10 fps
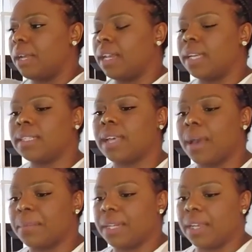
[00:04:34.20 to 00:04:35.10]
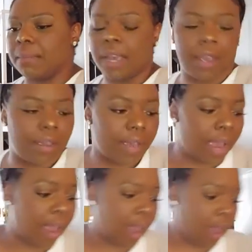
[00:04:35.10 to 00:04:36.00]
desktop and then my
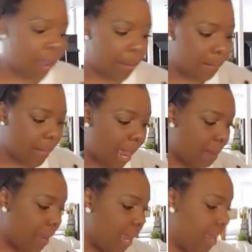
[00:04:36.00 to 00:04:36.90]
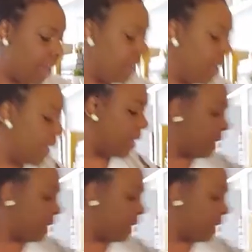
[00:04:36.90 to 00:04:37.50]
iPad. And